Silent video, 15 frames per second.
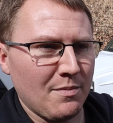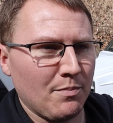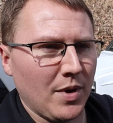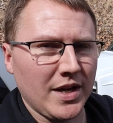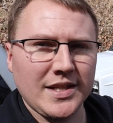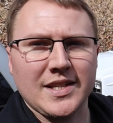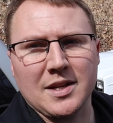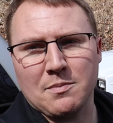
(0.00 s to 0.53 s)

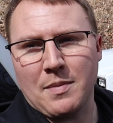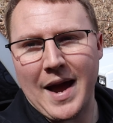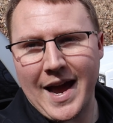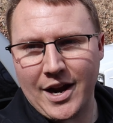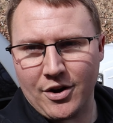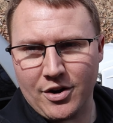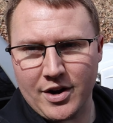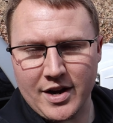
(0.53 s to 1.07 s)
busted
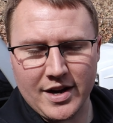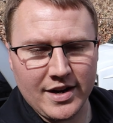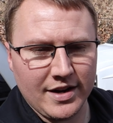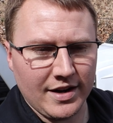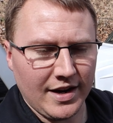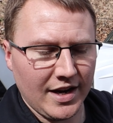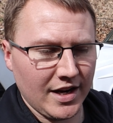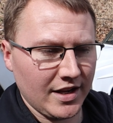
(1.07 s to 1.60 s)
battery
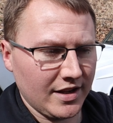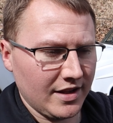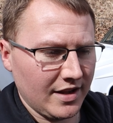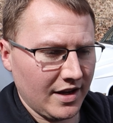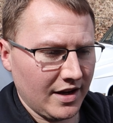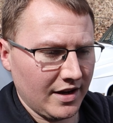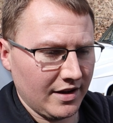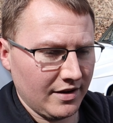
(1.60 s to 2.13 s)
in
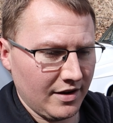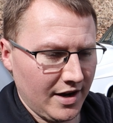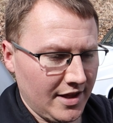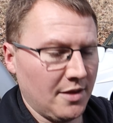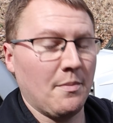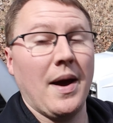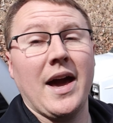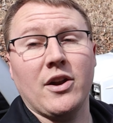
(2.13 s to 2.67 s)

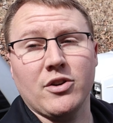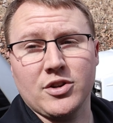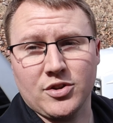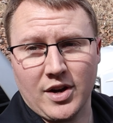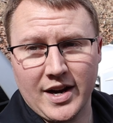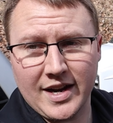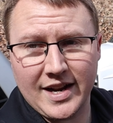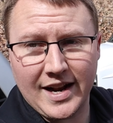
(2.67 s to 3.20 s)
the battery
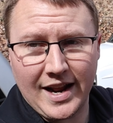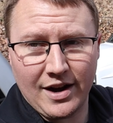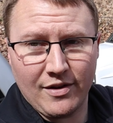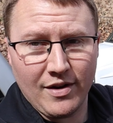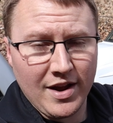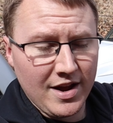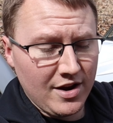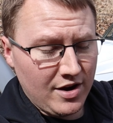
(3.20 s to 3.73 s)
tray, and it
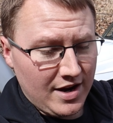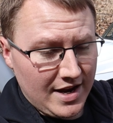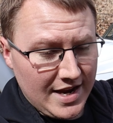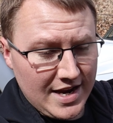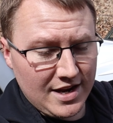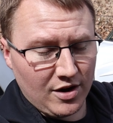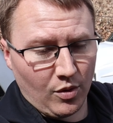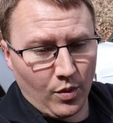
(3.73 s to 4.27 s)
had
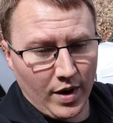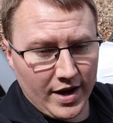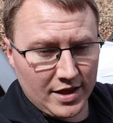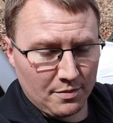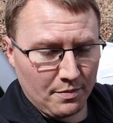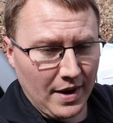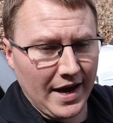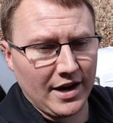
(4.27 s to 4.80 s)
eat away
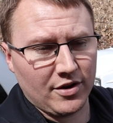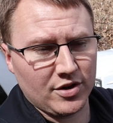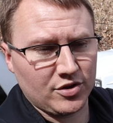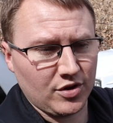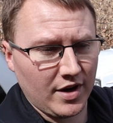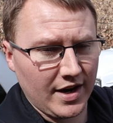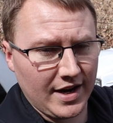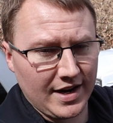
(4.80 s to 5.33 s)
the battery
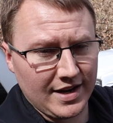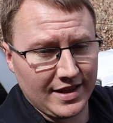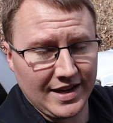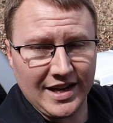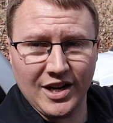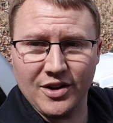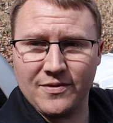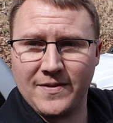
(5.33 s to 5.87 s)
tray,
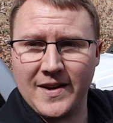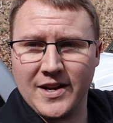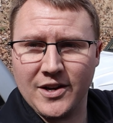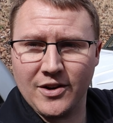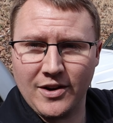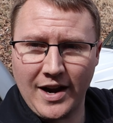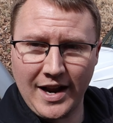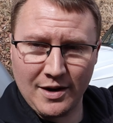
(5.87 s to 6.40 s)
the inner
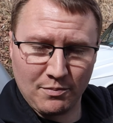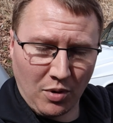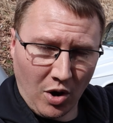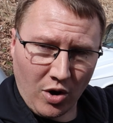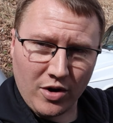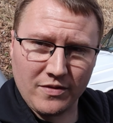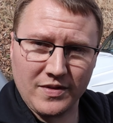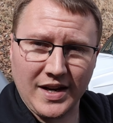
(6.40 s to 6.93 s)
fender, and
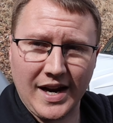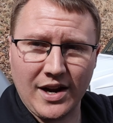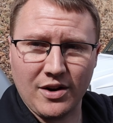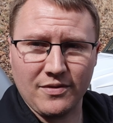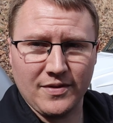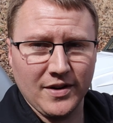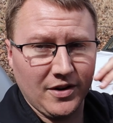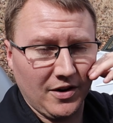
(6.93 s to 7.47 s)
part of the
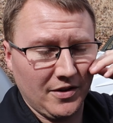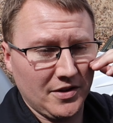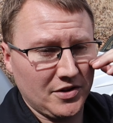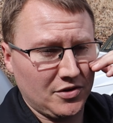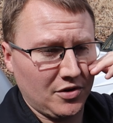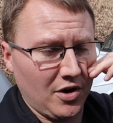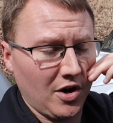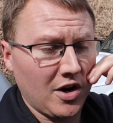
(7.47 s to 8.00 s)
outer fender on this
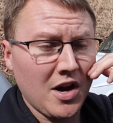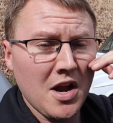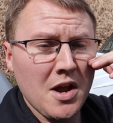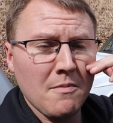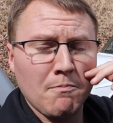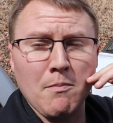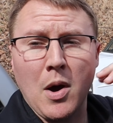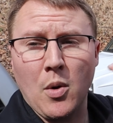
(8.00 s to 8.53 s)
truck.
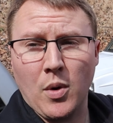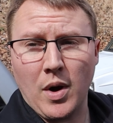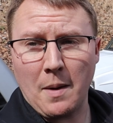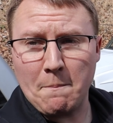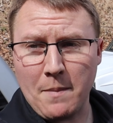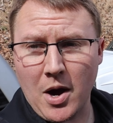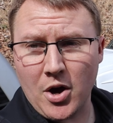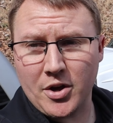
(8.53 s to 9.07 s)
But when I
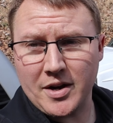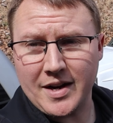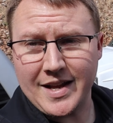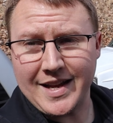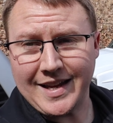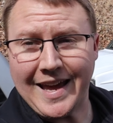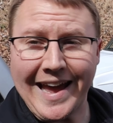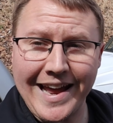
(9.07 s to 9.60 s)
bought it,
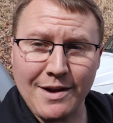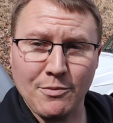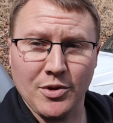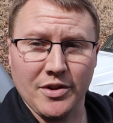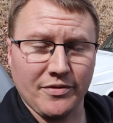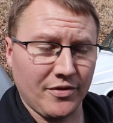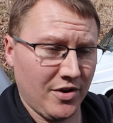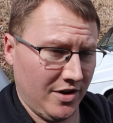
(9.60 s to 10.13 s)
it came with
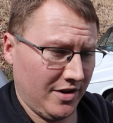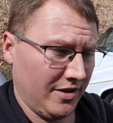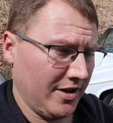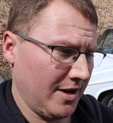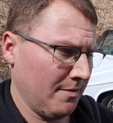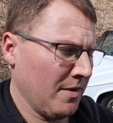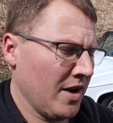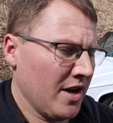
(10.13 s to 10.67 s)
a front
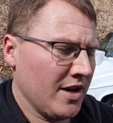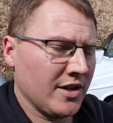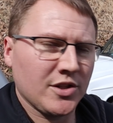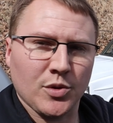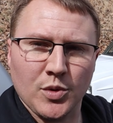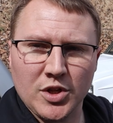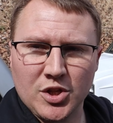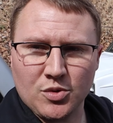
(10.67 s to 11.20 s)
clip.
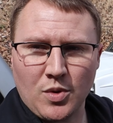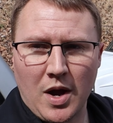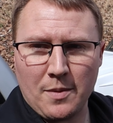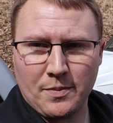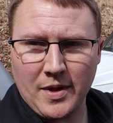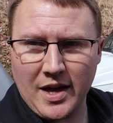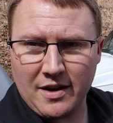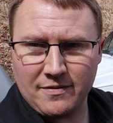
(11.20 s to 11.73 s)
So we
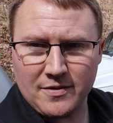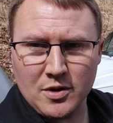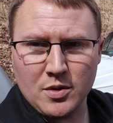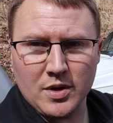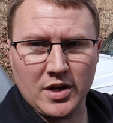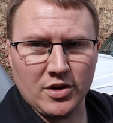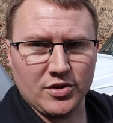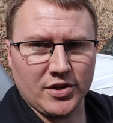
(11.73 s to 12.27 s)
swapped that a few
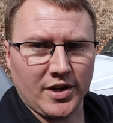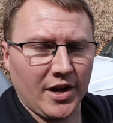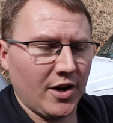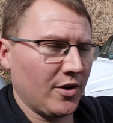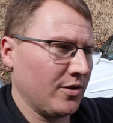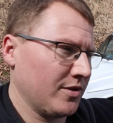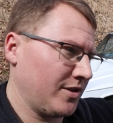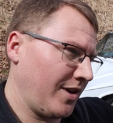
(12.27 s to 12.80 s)
years
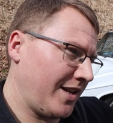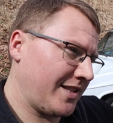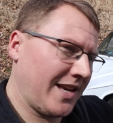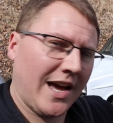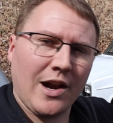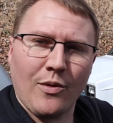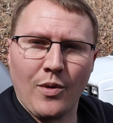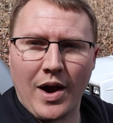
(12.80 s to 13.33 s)
ago. So that's
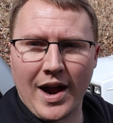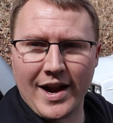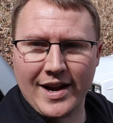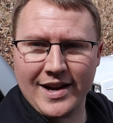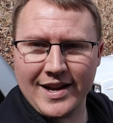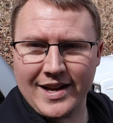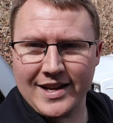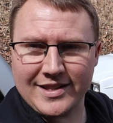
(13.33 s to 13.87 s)
kind of
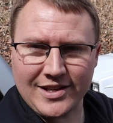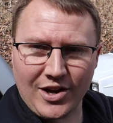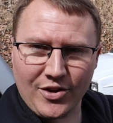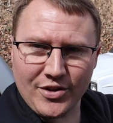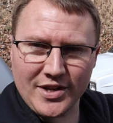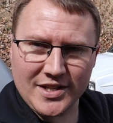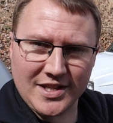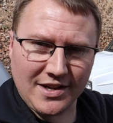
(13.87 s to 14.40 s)
why it's all
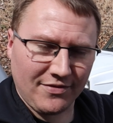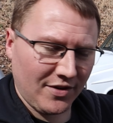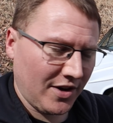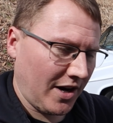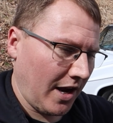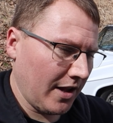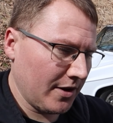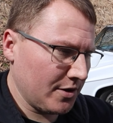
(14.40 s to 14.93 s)
these different
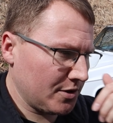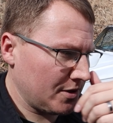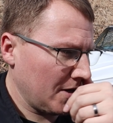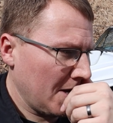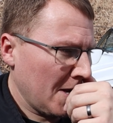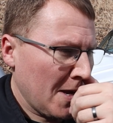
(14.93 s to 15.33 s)
colors.